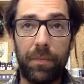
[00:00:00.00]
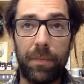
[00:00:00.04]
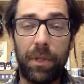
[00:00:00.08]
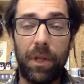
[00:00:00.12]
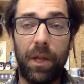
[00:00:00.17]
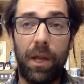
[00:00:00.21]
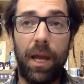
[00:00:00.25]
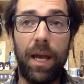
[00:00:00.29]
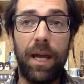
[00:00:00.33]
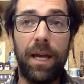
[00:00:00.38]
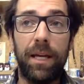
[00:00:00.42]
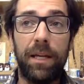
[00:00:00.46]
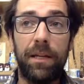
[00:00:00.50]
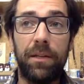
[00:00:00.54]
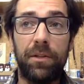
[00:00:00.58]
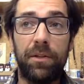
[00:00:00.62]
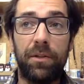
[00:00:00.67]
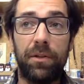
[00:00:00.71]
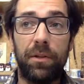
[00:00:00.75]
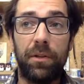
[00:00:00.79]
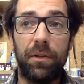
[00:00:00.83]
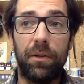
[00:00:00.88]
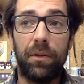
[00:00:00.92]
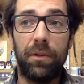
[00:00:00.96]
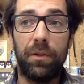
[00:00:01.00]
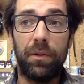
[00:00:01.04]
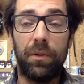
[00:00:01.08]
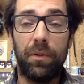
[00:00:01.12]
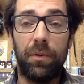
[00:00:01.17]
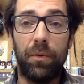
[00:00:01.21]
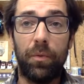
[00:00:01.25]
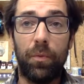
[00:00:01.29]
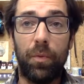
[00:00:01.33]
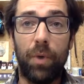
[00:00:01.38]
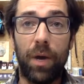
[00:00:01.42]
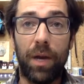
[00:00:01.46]
And
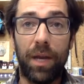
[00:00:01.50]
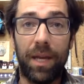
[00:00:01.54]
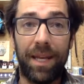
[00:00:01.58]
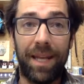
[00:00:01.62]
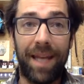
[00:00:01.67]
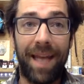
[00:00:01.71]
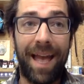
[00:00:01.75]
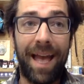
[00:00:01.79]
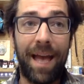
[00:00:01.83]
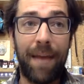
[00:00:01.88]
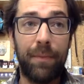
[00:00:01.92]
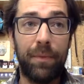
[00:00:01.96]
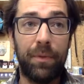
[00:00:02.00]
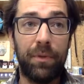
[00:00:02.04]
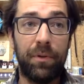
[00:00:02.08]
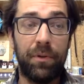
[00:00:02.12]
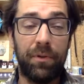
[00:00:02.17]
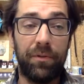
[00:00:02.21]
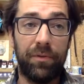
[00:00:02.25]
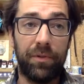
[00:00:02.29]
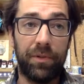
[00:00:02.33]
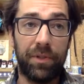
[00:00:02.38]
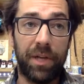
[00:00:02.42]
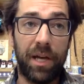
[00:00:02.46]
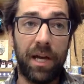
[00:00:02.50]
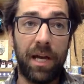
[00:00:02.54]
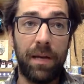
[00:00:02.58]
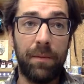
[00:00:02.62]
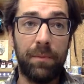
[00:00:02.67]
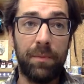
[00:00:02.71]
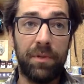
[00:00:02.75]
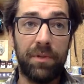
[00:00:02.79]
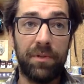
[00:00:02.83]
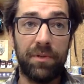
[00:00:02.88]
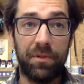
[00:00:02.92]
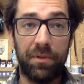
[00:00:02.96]
what can happen over
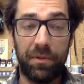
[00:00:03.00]
time is